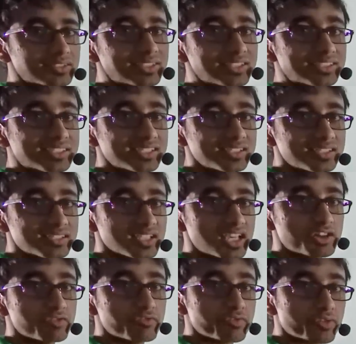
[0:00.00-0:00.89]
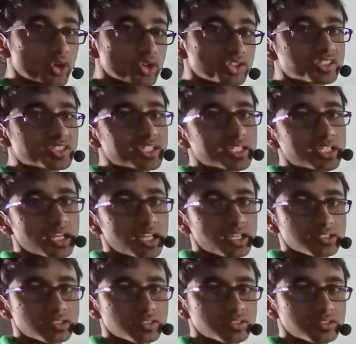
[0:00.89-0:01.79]
This is a frosted
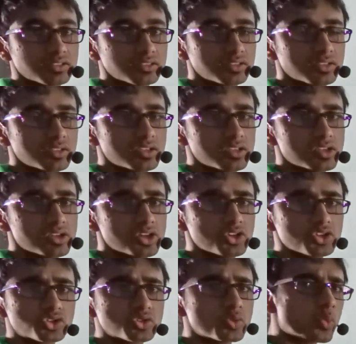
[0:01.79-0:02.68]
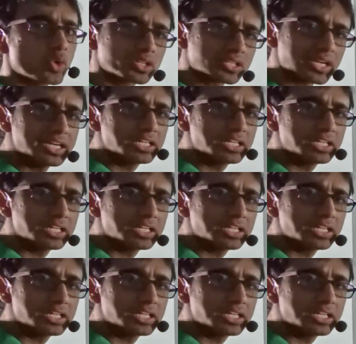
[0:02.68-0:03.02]
glass. So what